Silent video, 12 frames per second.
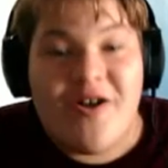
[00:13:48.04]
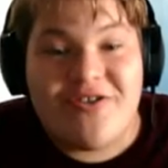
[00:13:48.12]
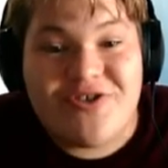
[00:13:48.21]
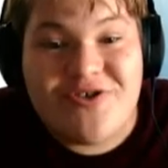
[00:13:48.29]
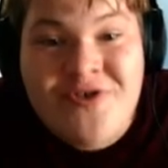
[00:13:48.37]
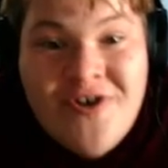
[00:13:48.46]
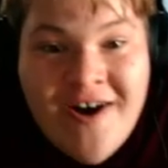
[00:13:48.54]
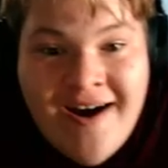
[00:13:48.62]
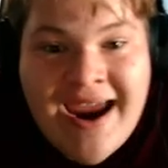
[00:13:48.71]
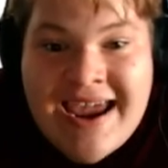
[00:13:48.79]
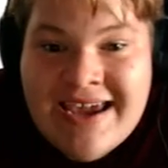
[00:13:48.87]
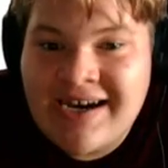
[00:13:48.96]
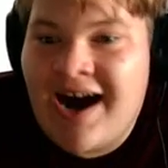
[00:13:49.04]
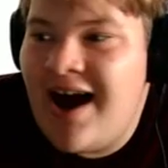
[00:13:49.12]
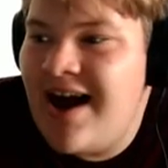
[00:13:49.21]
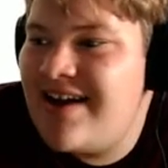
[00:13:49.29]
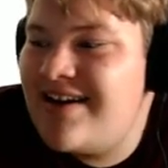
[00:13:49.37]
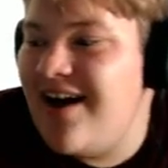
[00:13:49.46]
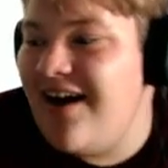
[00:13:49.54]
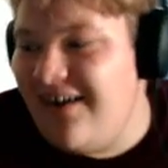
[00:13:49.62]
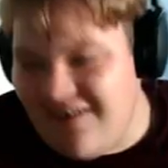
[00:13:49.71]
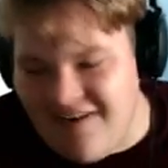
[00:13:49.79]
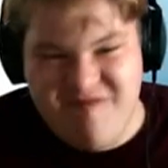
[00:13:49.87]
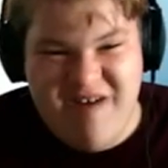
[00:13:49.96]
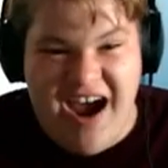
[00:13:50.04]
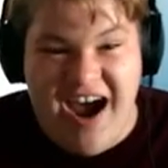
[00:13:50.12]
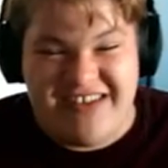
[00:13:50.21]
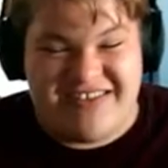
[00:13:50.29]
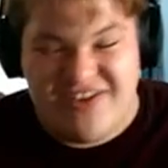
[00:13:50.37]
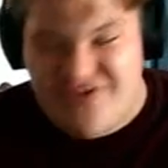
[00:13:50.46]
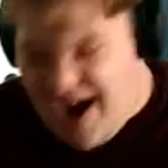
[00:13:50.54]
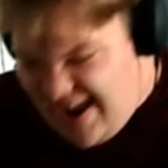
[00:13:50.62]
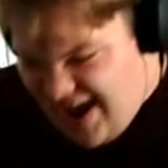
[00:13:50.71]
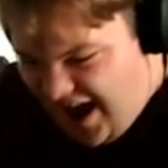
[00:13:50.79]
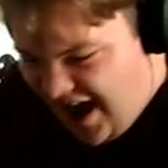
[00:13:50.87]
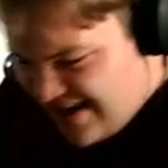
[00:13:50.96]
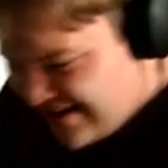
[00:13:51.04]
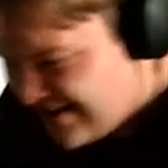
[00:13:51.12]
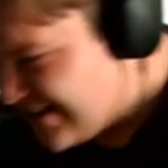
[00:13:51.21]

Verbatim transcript: the ray gun! Oh my, the Raycon!